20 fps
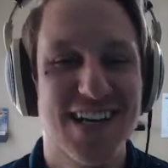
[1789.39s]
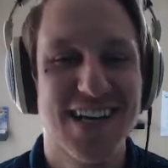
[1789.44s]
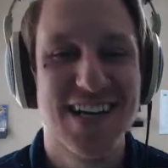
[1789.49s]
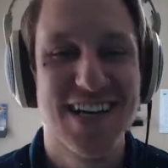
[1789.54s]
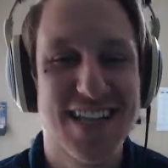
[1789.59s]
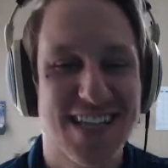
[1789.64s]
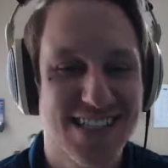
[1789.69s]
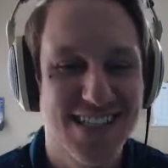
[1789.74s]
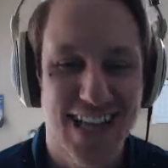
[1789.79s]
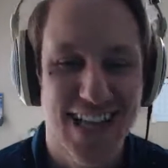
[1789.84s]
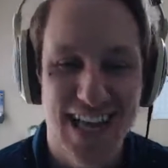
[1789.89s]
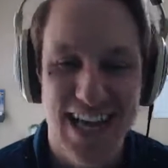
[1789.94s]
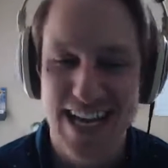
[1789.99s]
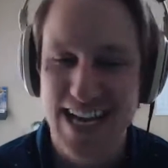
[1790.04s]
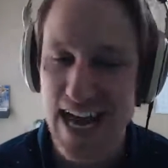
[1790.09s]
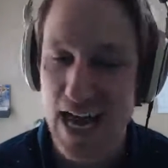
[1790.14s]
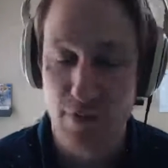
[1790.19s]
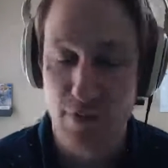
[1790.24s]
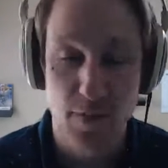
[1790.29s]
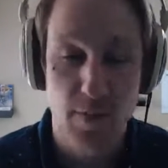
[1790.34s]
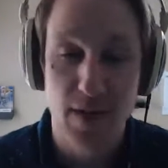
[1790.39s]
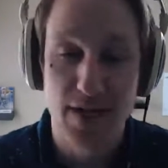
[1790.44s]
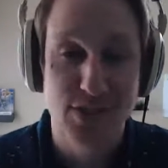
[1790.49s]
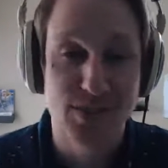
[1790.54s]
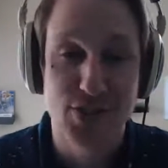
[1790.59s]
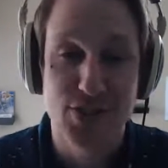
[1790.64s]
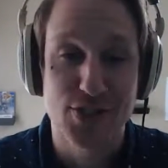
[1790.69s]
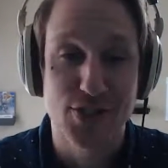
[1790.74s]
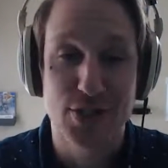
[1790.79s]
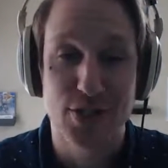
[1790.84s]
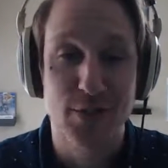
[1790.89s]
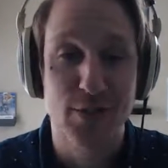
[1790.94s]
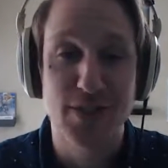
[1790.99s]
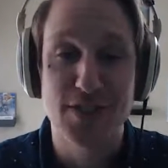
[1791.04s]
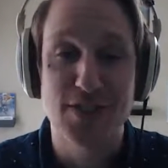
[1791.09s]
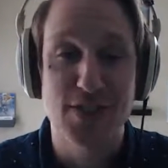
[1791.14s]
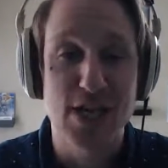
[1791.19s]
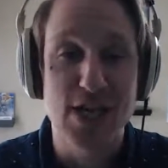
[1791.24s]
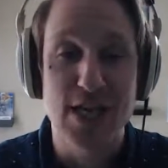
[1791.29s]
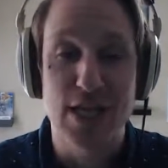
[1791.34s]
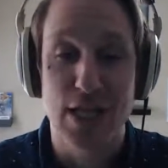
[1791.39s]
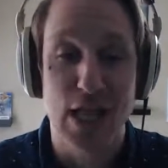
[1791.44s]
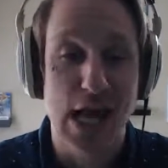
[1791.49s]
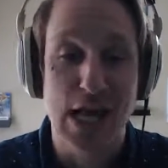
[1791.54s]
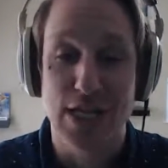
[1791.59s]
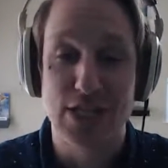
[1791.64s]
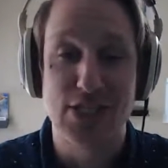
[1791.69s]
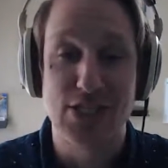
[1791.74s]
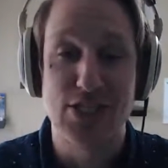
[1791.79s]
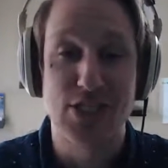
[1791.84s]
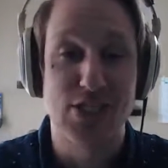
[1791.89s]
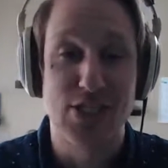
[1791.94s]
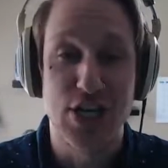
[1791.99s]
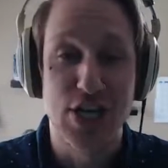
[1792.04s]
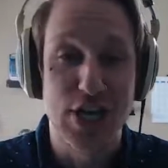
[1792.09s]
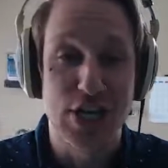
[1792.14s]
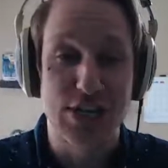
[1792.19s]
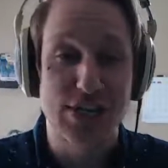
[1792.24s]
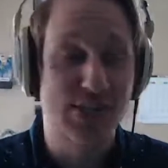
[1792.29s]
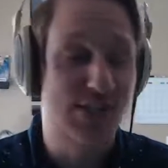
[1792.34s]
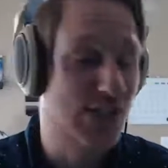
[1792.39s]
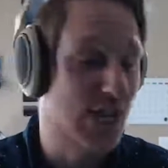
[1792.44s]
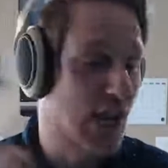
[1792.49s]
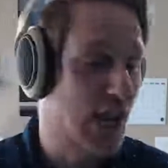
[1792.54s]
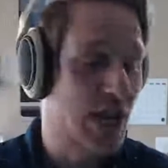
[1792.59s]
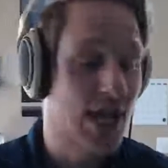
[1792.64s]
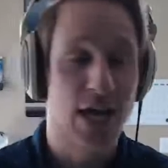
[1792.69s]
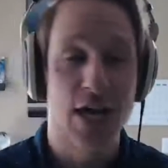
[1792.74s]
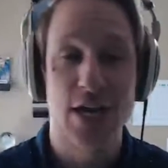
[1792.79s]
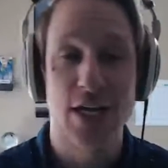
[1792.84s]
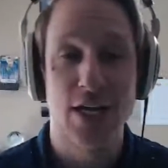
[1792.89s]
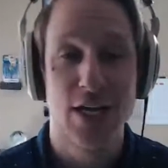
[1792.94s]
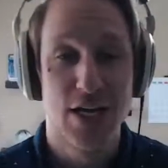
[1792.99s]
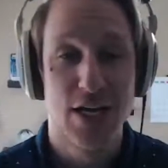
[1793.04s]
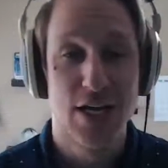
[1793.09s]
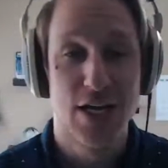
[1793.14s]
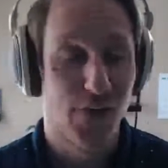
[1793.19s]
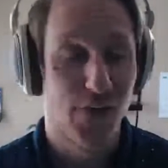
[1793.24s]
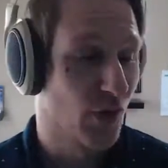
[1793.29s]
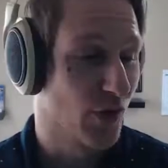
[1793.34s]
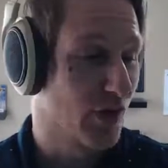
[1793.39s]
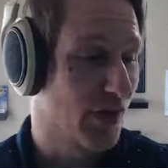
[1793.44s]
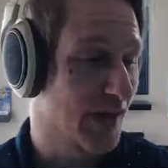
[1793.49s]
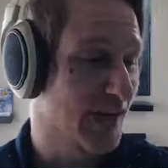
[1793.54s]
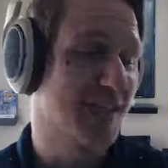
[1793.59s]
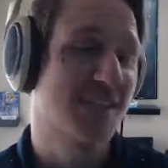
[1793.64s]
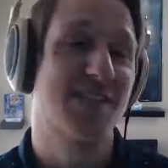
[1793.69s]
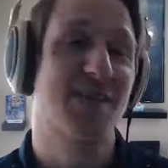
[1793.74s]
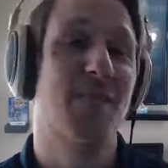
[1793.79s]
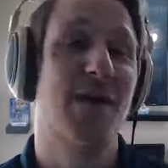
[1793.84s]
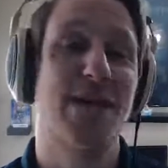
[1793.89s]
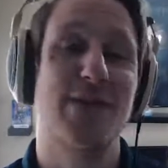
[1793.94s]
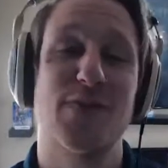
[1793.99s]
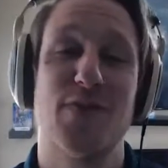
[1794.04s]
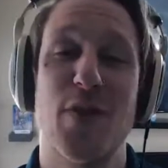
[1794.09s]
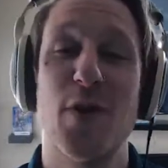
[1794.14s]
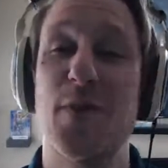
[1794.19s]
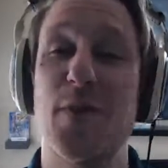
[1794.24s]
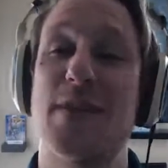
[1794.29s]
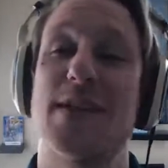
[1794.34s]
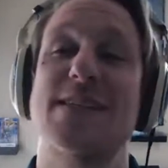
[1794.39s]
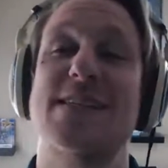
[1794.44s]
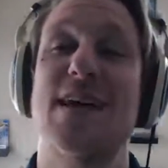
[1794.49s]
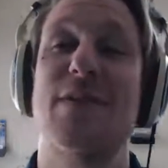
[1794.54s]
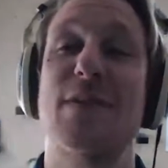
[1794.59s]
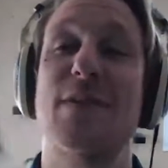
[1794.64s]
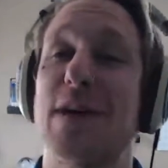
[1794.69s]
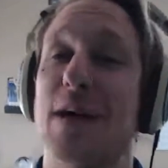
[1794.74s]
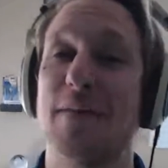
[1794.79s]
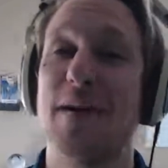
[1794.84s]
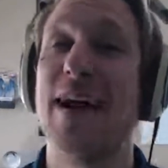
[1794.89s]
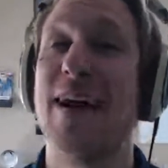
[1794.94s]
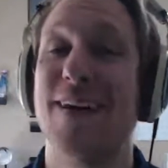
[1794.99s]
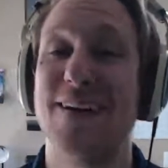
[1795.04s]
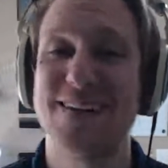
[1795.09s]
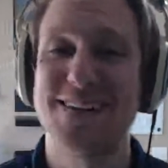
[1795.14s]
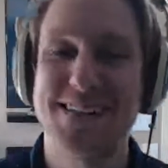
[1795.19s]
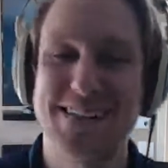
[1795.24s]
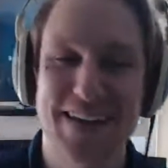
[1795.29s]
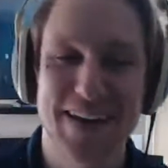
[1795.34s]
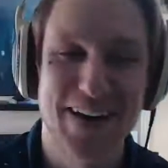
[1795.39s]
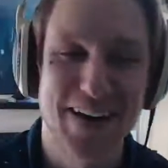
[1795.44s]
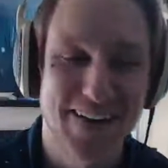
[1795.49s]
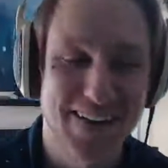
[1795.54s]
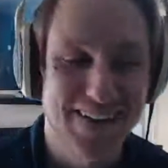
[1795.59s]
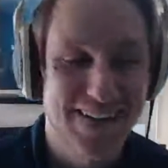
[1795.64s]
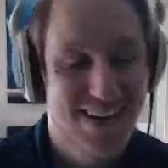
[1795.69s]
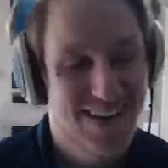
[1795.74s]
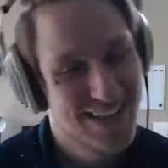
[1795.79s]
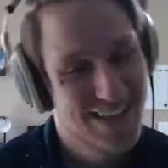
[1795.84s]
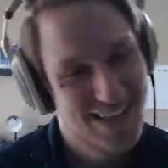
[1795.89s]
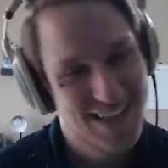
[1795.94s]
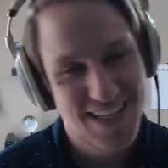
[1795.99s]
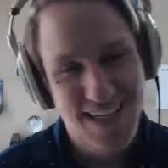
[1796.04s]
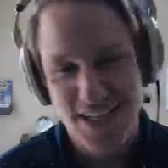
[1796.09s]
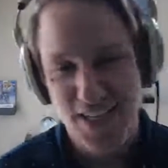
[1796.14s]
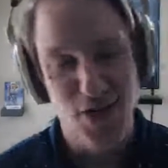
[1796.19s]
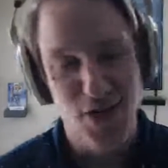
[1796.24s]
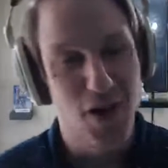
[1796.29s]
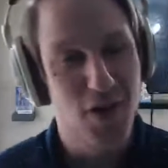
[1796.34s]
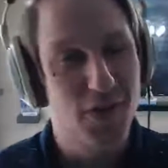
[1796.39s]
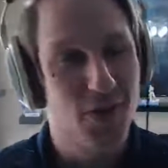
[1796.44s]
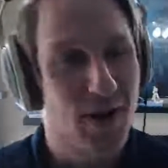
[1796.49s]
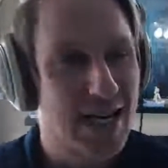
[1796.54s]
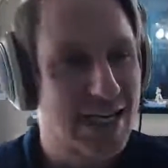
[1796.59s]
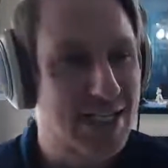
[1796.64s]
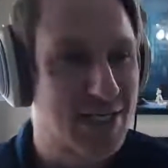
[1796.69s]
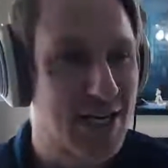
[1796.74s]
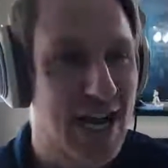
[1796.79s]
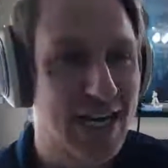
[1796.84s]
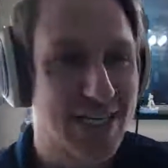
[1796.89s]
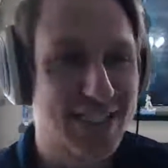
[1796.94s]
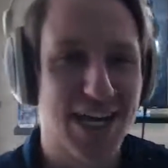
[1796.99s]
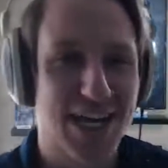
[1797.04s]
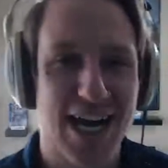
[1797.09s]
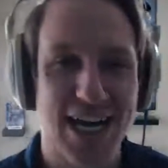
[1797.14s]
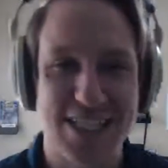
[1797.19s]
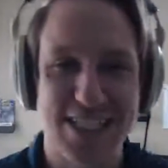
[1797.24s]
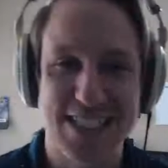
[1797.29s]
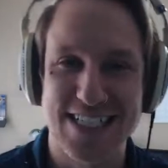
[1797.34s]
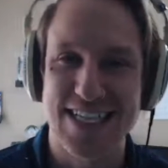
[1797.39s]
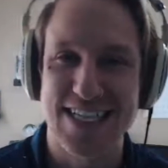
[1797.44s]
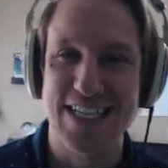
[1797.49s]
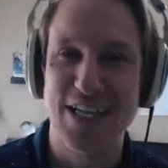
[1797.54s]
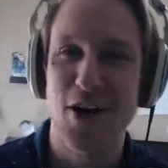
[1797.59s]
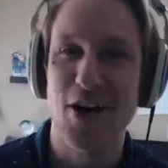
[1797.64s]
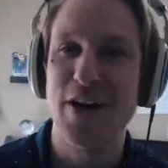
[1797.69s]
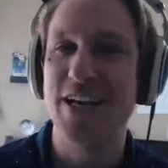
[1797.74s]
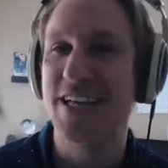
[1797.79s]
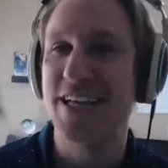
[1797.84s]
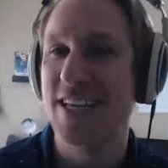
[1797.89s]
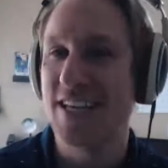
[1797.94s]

He's like, everybody's just going to be singing like a G6, and they'll think it's the best phone that has ever come out. So you're on the right track, Josh. He already